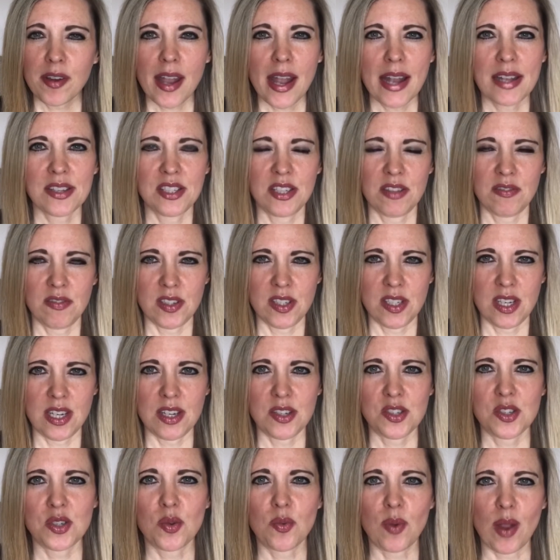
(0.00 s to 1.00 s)
activity
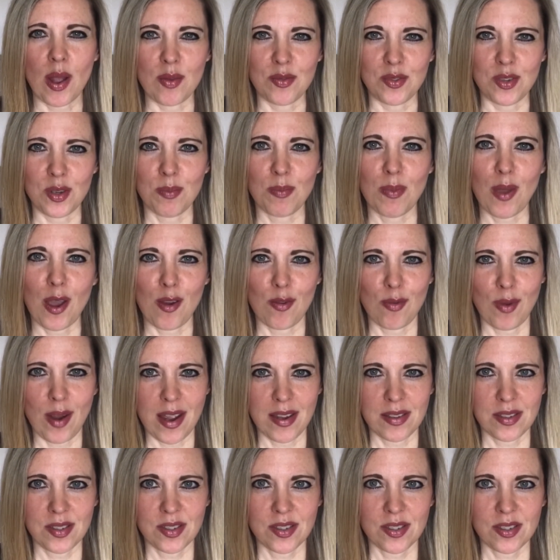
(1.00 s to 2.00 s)
surrounded by
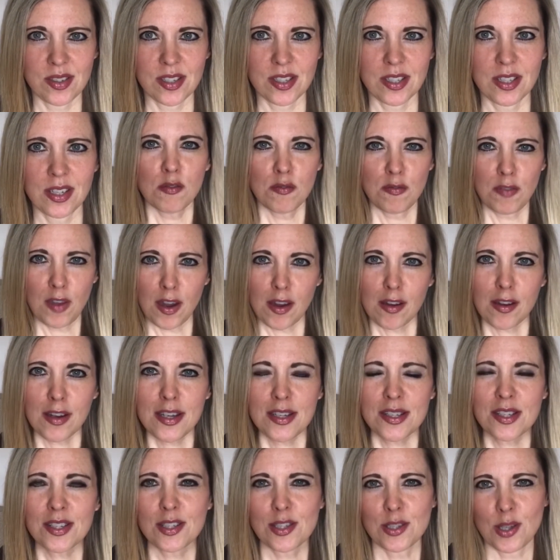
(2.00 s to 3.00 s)
rest. Very
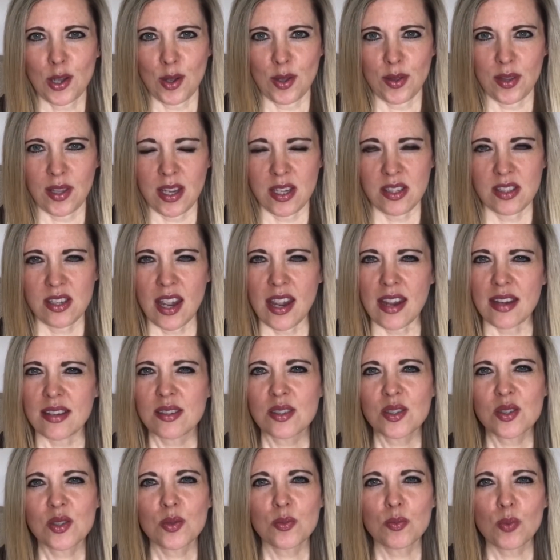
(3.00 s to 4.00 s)
slowly take
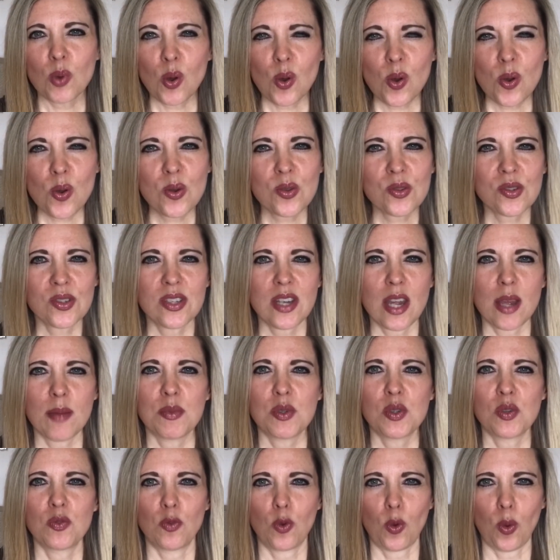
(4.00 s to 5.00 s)
small
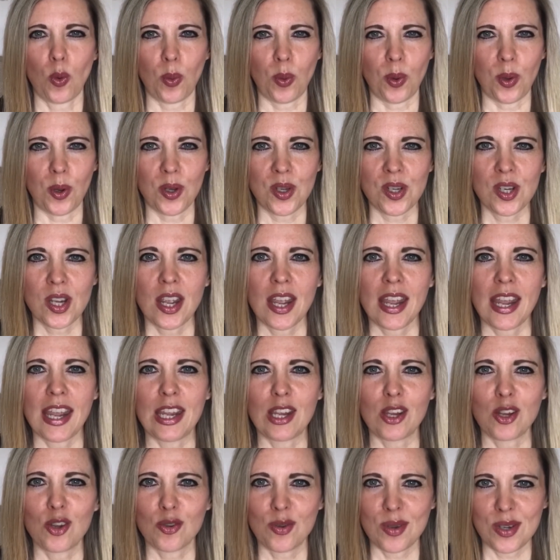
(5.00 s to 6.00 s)
steps forward,
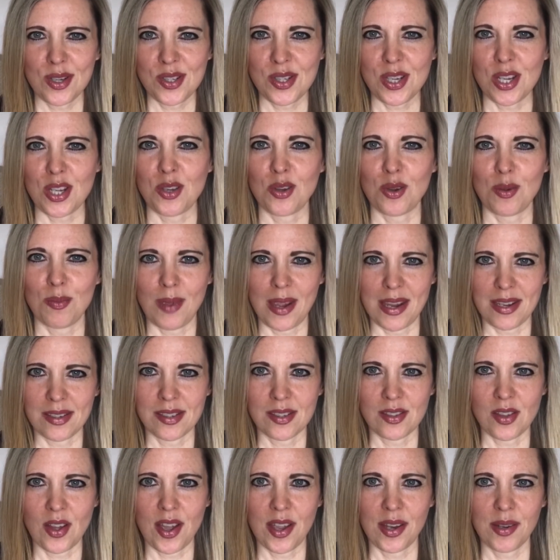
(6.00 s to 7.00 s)
increasing your
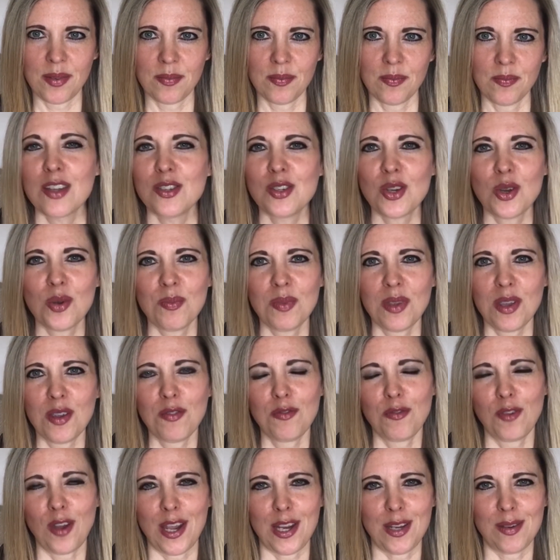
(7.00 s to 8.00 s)
baseline. Don't be
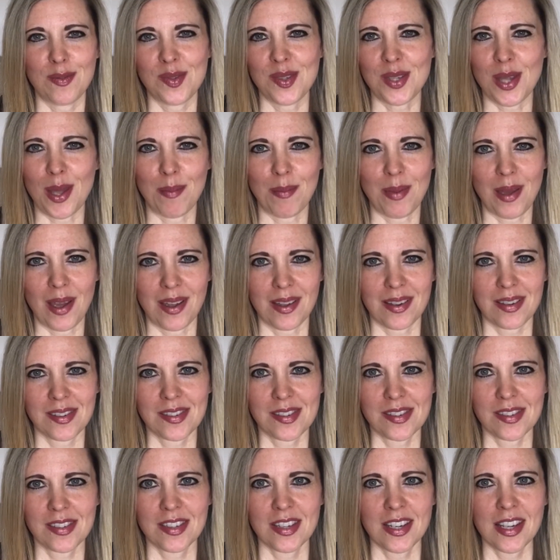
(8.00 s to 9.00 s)
afraid of
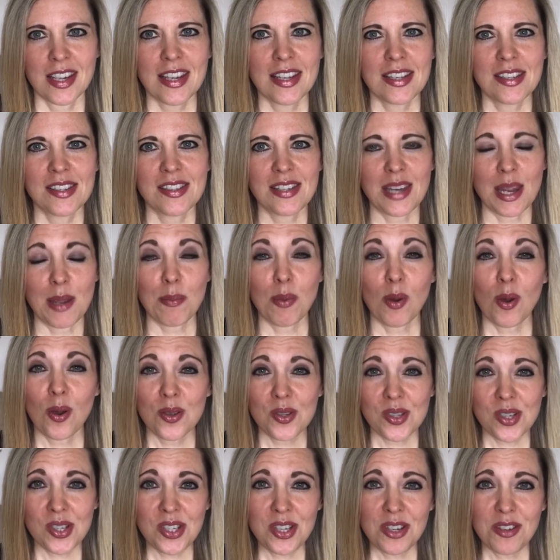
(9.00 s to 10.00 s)
setbacks. Stay
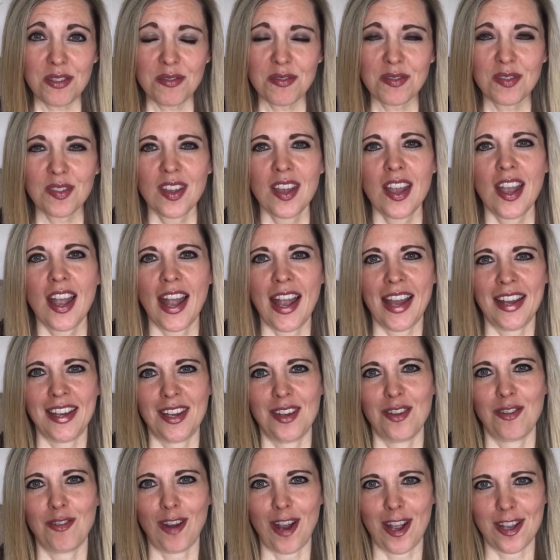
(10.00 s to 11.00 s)
positive and
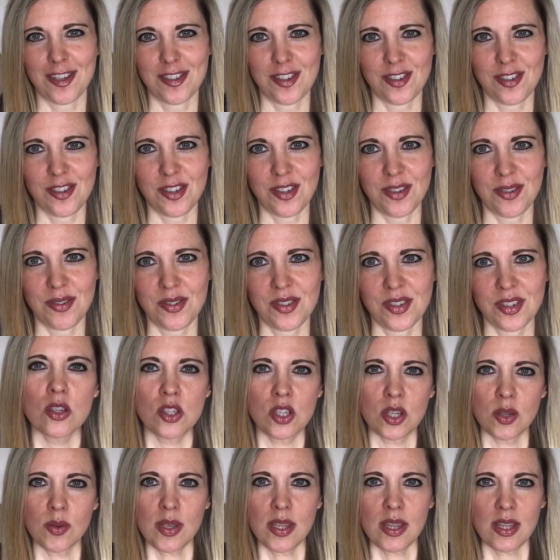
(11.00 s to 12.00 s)
in gratitude.
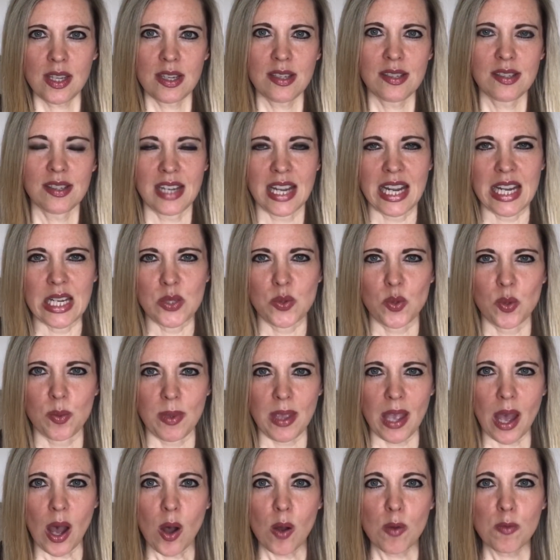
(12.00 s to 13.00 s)
Doing these things will be
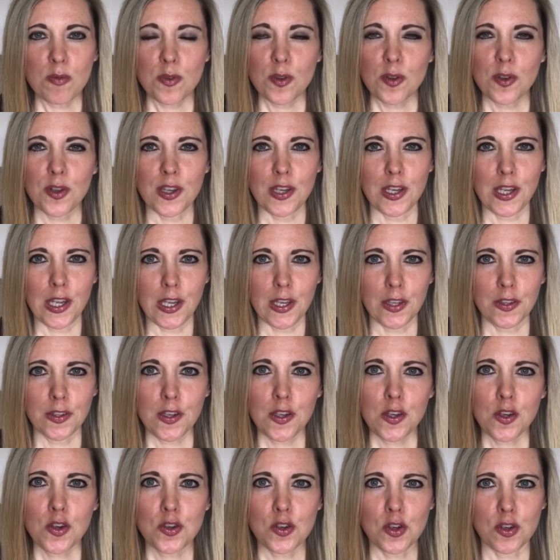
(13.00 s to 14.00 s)
helpful in
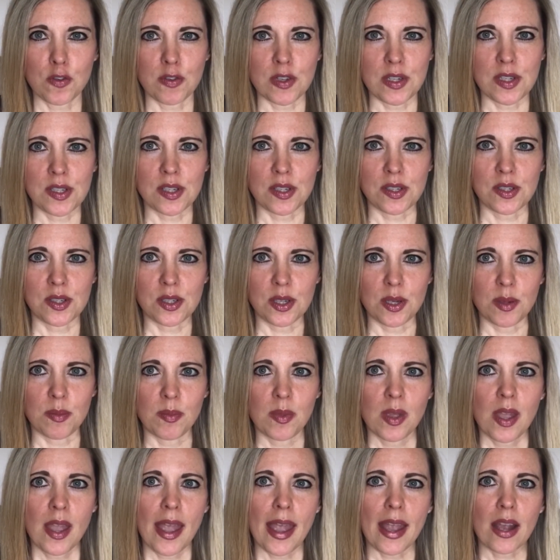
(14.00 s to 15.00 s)
healing your nervous system
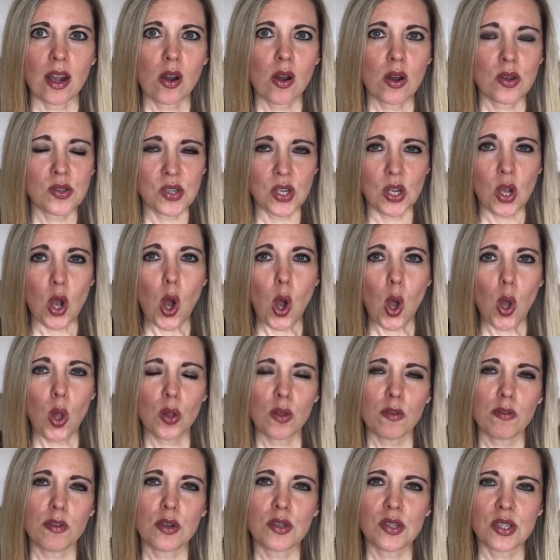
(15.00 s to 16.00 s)
and causing all
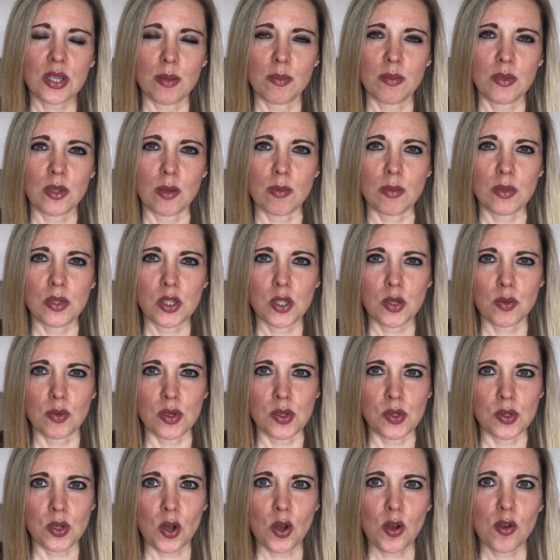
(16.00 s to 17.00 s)
of your symptoms to
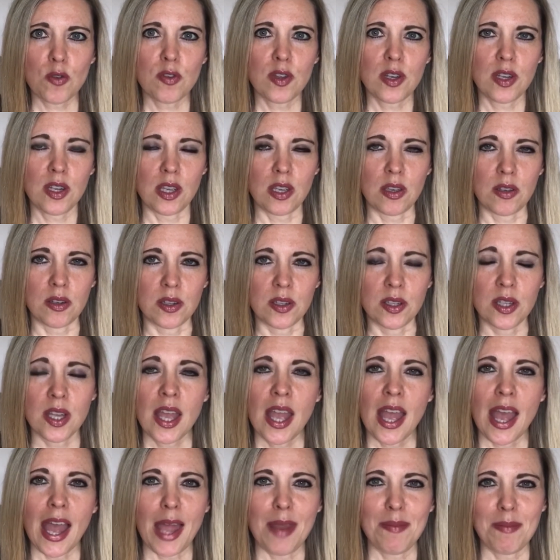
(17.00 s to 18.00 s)
resolve and heal
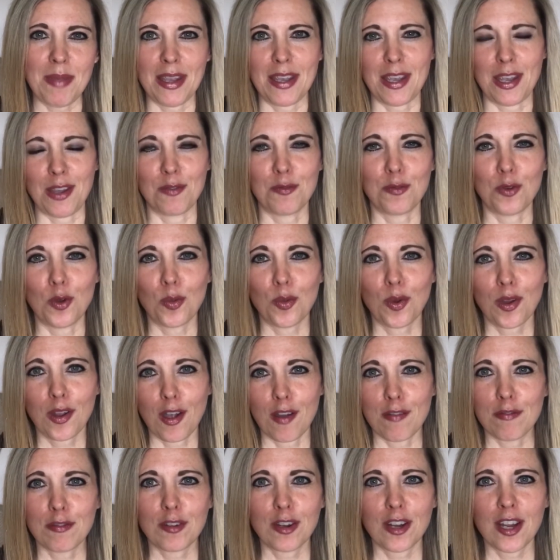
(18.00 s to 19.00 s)
and making full
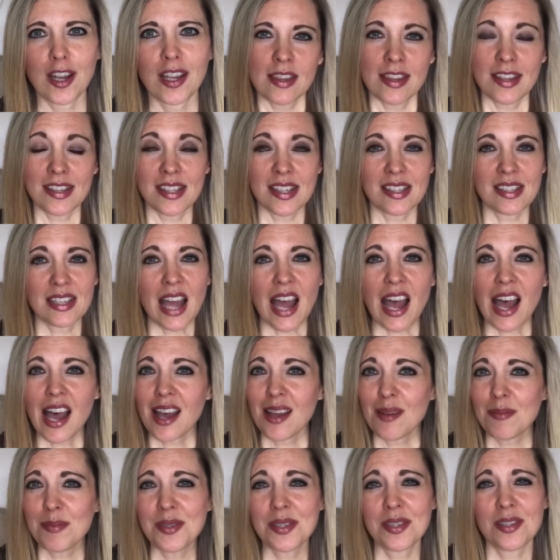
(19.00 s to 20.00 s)
recovery. This has
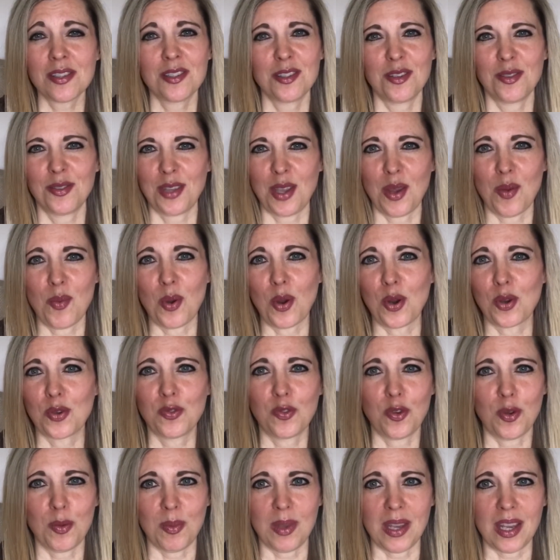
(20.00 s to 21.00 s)
absolutely worked
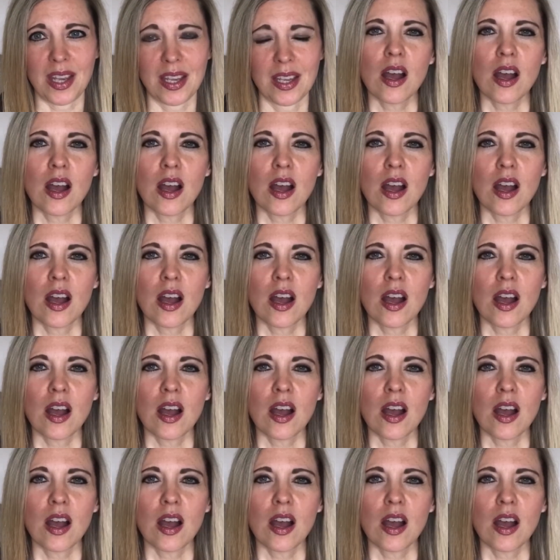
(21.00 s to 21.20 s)
for me.